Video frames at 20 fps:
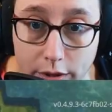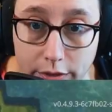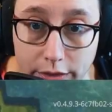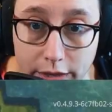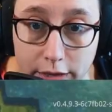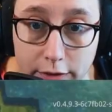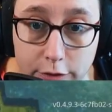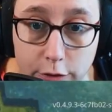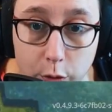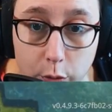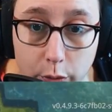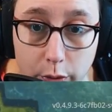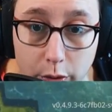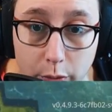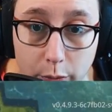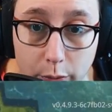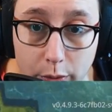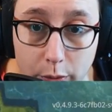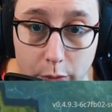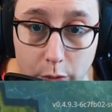thankfully
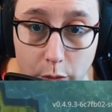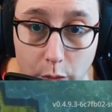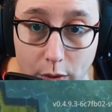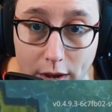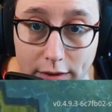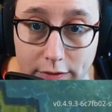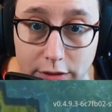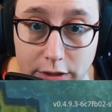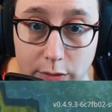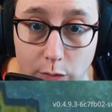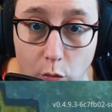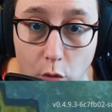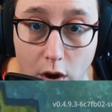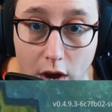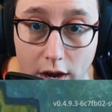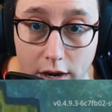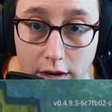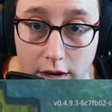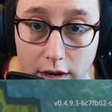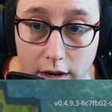we do have some
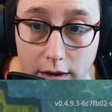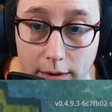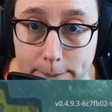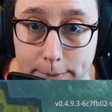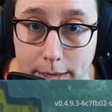water.